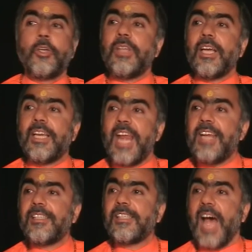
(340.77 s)
To the
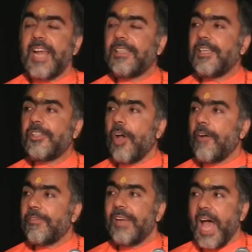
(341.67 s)
great scientists
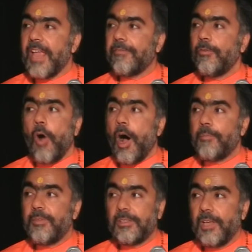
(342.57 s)
of life who
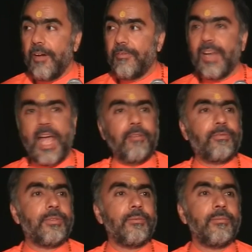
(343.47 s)
observed
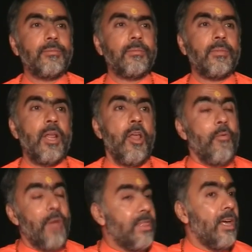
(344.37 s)
life,
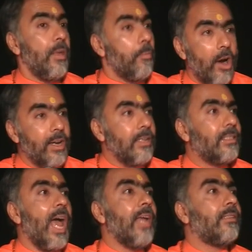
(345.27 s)
whether the modern
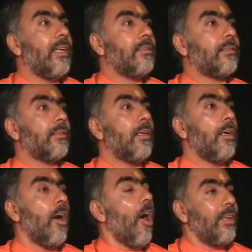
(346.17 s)
scientists
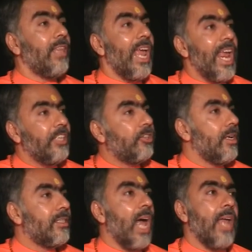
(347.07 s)
or the
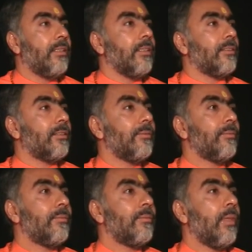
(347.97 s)
ancient scientists,
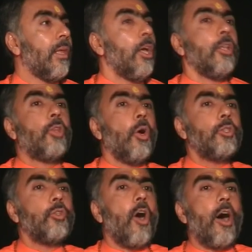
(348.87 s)

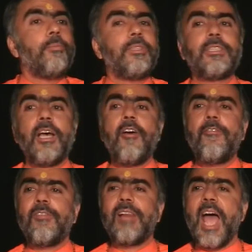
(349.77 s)
those who
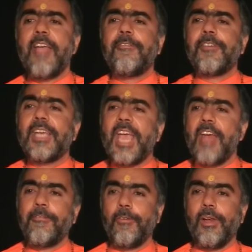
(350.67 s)
observed life
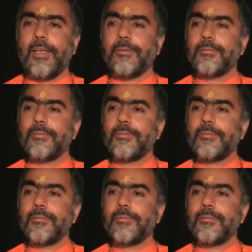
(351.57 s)
carefully,